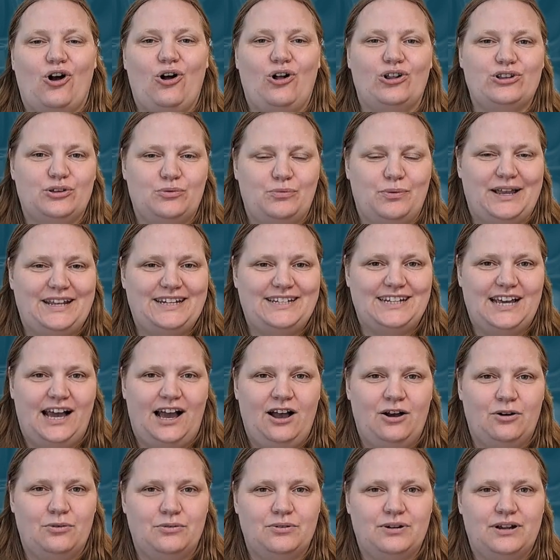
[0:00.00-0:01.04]
all the way
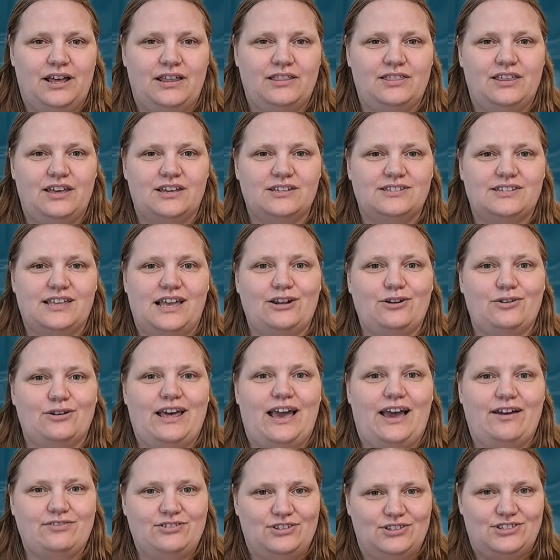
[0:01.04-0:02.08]
down, and thus I don't
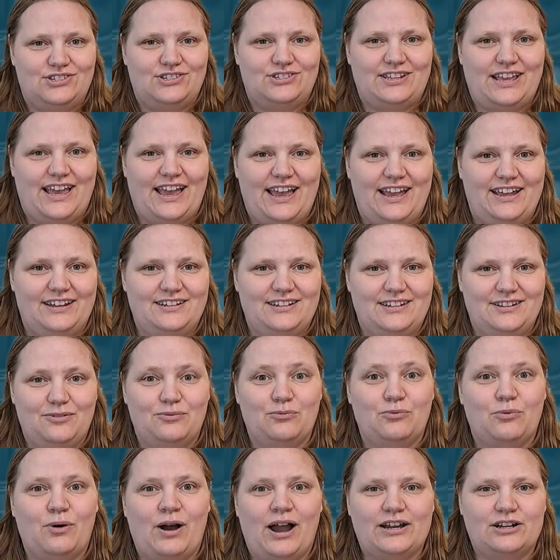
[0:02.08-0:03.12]
have to stand
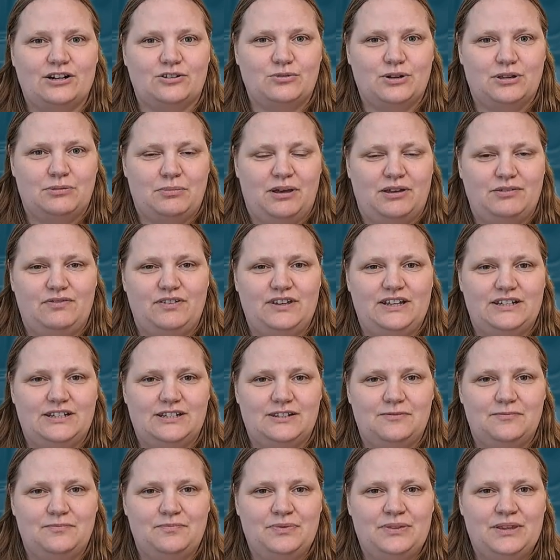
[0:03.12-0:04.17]
wider with my
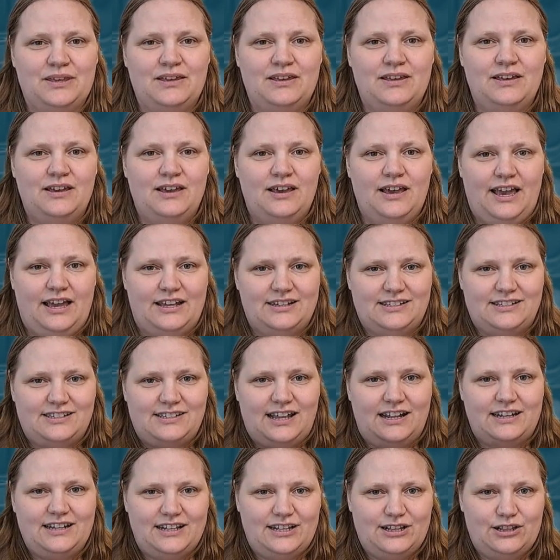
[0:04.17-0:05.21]
feet. And
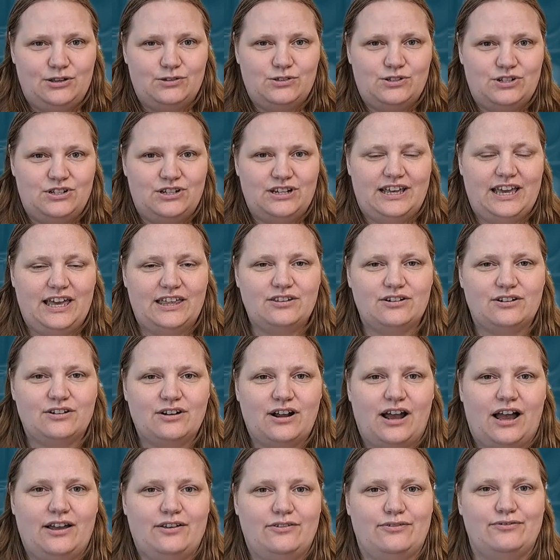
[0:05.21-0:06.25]
standing closer
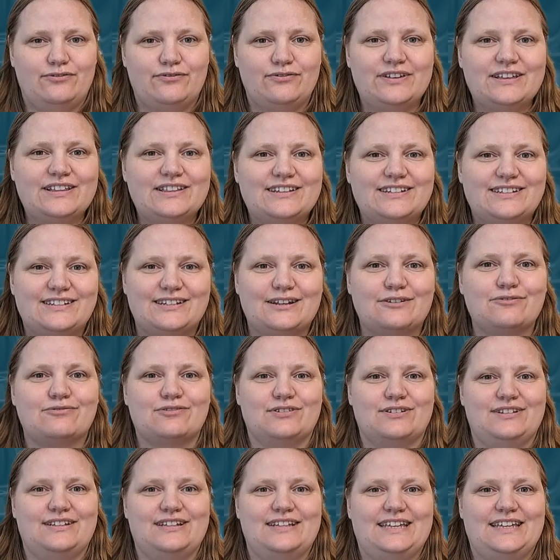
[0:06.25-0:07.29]
together, I feel it
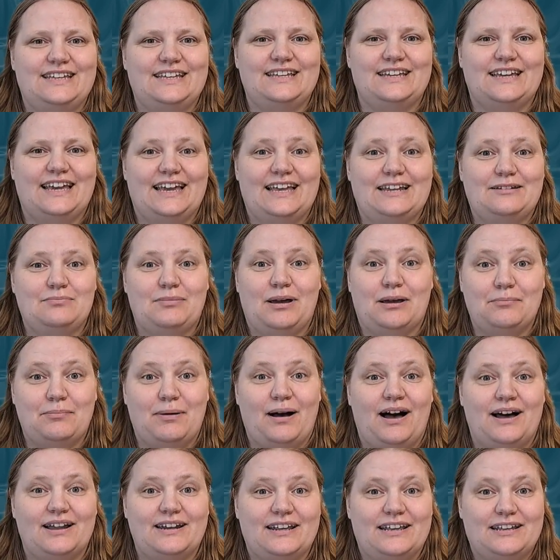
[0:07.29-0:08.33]
differently in my
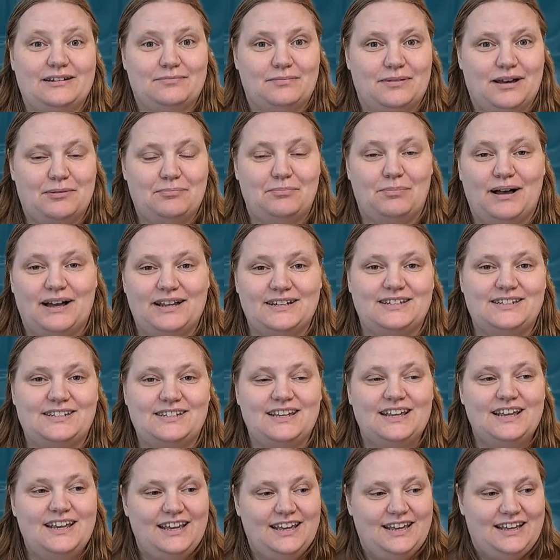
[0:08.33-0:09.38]
body, in my butt,
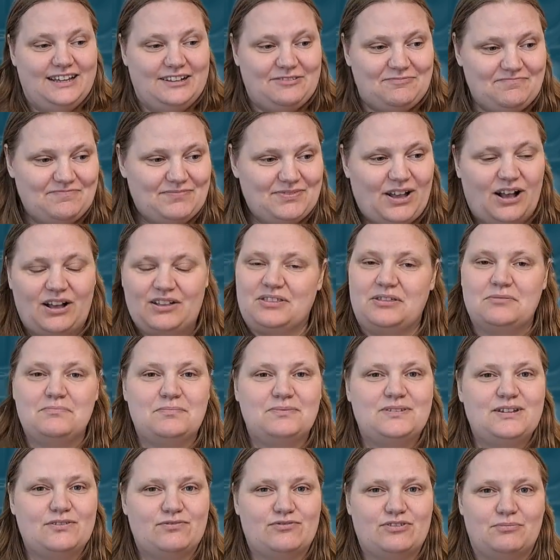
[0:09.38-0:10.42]
the
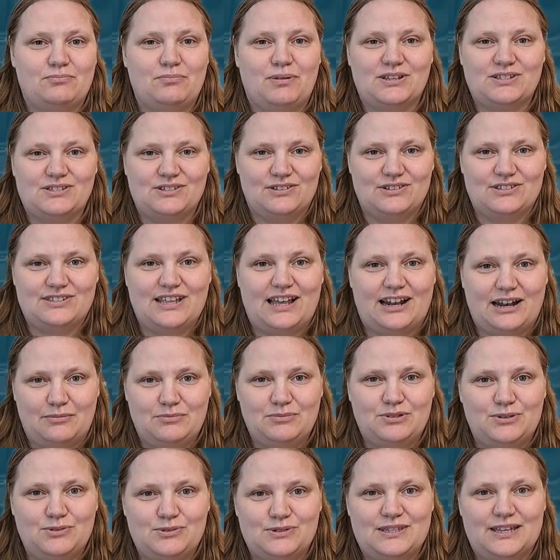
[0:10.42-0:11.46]
different muscles that
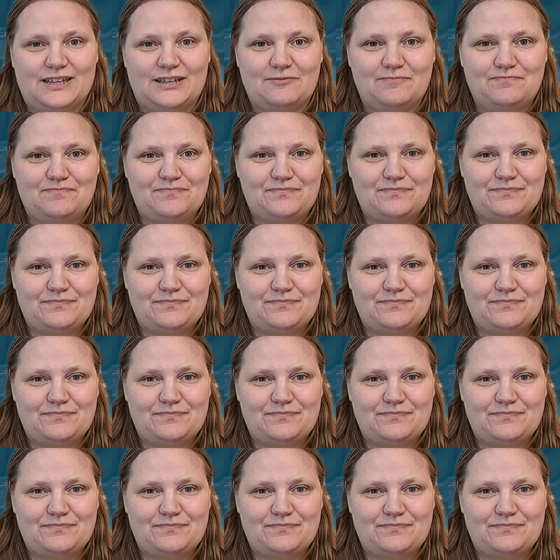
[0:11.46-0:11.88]
I'm using.